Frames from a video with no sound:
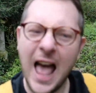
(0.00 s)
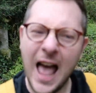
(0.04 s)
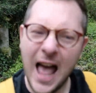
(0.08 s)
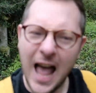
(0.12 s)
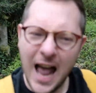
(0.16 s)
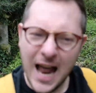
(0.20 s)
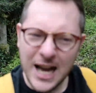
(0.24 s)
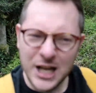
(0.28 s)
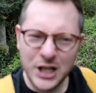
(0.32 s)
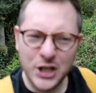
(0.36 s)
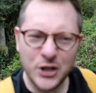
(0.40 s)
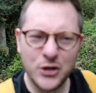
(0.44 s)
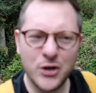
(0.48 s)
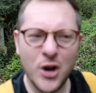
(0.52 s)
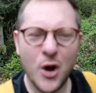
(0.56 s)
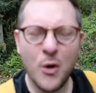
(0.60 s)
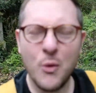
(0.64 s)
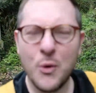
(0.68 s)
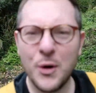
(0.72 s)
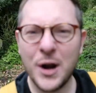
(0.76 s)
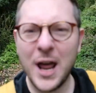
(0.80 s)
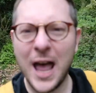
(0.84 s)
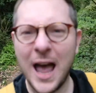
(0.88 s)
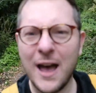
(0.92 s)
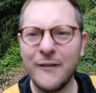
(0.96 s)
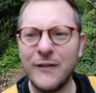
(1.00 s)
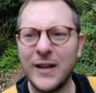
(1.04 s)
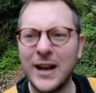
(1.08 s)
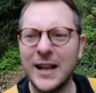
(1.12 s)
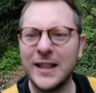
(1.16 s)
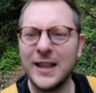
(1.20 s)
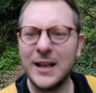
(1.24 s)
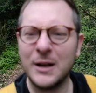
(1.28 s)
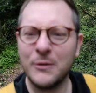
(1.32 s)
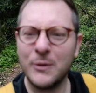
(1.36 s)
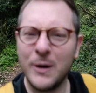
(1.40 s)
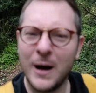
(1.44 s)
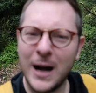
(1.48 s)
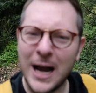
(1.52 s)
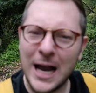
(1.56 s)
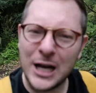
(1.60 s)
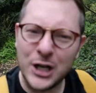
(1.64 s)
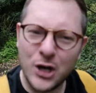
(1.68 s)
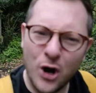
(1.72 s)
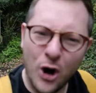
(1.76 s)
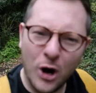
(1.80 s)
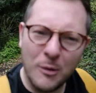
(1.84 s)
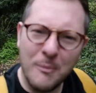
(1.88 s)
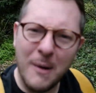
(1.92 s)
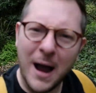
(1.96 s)
And you don't want to have anything where a
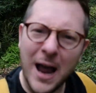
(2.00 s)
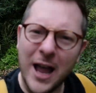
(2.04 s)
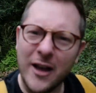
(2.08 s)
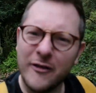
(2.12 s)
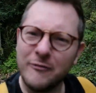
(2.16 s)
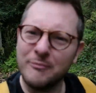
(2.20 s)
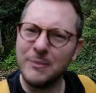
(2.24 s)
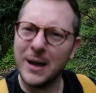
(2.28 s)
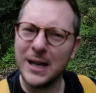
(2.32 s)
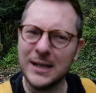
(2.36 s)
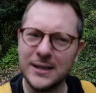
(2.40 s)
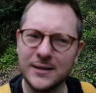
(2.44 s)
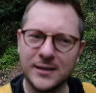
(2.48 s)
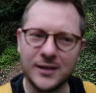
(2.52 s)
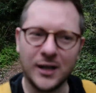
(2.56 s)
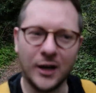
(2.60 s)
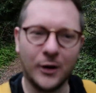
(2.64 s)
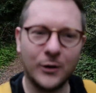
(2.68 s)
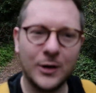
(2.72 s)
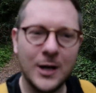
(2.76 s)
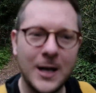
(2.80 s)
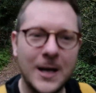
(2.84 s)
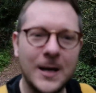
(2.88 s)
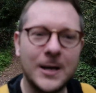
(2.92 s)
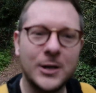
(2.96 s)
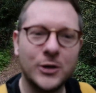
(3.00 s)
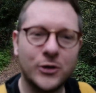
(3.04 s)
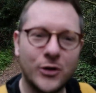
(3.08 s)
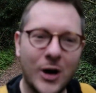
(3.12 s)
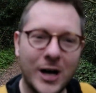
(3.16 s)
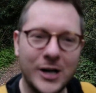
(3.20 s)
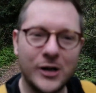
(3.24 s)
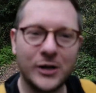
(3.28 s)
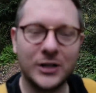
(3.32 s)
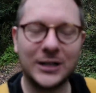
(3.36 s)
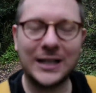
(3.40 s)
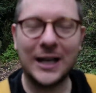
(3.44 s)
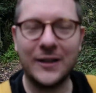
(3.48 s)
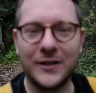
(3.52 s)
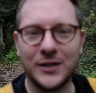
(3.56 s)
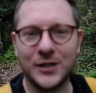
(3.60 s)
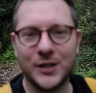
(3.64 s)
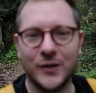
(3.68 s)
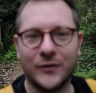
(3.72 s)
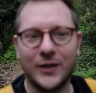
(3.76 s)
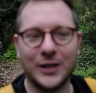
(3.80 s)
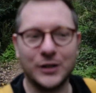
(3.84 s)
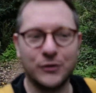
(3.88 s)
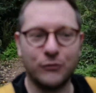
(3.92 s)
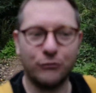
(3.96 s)
dog might have been, so try not to get the
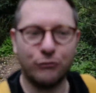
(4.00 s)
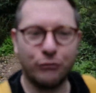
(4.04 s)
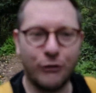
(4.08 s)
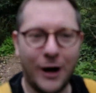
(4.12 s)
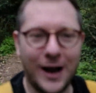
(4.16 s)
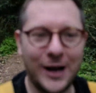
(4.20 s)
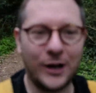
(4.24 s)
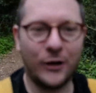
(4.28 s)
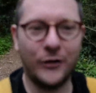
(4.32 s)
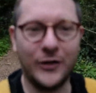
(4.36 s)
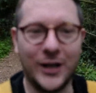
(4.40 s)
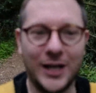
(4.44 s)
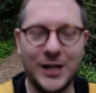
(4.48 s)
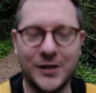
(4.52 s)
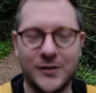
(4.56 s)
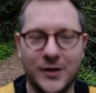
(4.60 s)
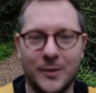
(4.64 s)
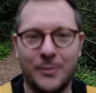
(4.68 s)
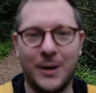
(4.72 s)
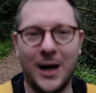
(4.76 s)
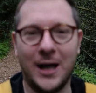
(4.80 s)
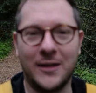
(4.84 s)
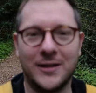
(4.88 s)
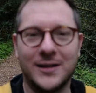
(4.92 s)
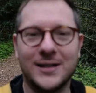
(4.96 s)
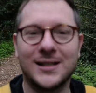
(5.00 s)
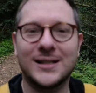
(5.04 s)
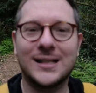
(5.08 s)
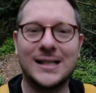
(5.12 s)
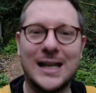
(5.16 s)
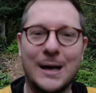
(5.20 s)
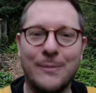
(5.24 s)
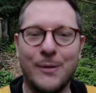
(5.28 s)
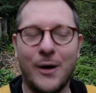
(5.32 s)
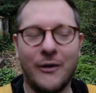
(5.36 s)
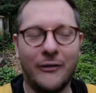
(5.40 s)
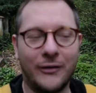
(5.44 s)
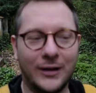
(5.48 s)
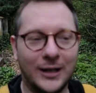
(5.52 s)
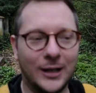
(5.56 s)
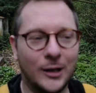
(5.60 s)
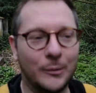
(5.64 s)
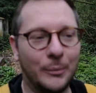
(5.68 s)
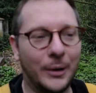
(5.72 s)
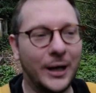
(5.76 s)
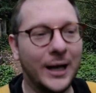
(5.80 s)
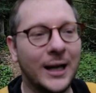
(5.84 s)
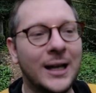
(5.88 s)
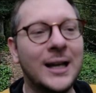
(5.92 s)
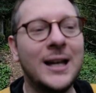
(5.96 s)
stuff that's right on the edge of the path. Step off a little
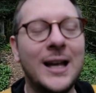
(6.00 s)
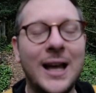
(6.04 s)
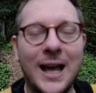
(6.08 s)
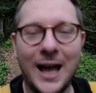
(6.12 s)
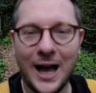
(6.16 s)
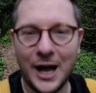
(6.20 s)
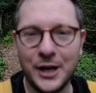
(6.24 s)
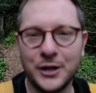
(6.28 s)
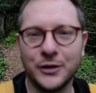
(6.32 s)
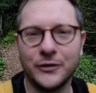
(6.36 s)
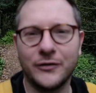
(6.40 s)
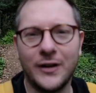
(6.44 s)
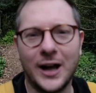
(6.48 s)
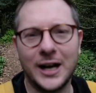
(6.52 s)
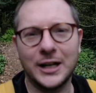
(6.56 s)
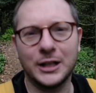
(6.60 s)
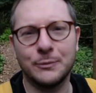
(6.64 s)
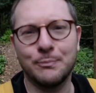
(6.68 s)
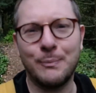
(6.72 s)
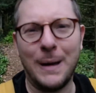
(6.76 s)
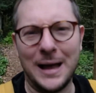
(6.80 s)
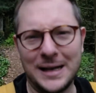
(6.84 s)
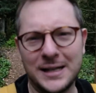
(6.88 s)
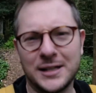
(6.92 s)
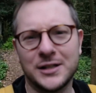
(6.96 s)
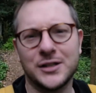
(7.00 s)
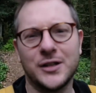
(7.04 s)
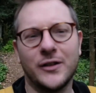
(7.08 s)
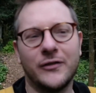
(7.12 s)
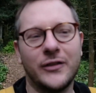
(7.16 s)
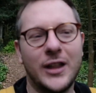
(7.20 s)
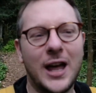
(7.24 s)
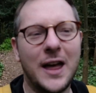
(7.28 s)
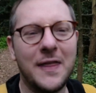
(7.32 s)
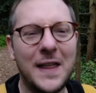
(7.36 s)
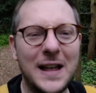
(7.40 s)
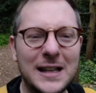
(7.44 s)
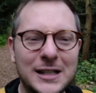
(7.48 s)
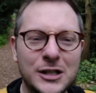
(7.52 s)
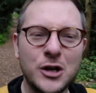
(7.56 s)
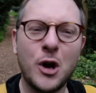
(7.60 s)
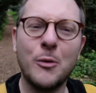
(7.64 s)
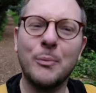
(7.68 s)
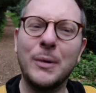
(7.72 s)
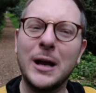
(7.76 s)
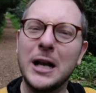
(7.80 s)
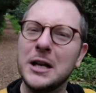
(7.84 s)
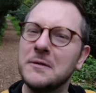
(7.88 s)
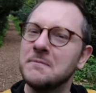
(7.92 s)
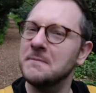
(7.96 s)
bit and you'll find better stuff there that's not
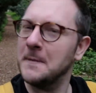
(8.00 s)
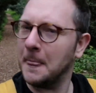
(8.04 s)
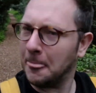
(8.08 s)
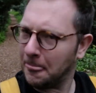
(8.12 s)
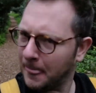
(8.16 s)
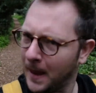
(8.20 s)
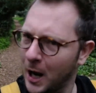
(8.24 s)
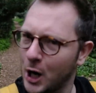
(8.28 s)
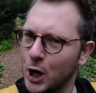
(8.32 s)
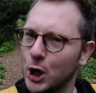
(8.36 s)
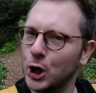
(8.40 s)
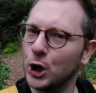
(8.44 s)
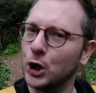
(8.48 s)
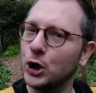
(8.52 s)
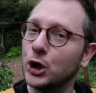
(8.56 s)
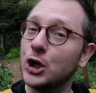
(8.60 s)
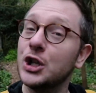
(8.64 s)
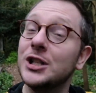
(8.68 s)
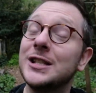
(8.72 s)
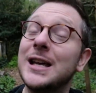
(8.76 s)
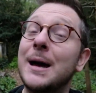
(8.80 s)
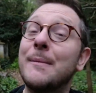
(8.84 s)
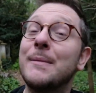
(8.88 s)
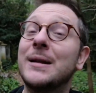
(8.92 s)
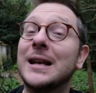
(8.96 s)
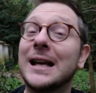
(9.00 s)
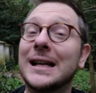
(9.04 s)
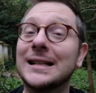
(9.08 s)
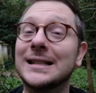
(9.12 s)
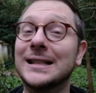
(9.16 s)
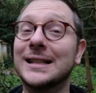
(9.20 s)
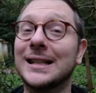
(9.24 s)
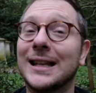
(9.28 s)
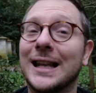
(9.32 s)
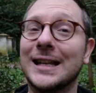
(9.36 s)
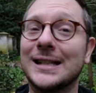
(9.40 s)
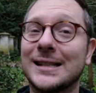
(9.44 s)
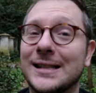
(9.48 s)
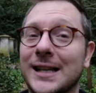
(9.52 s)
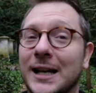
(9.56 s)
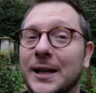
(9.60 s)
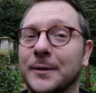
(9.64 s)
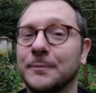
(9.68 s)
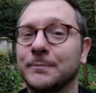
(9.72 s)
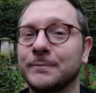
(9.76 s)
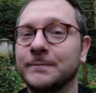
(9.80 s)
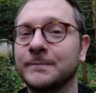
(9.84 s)
been contaminated, let's say.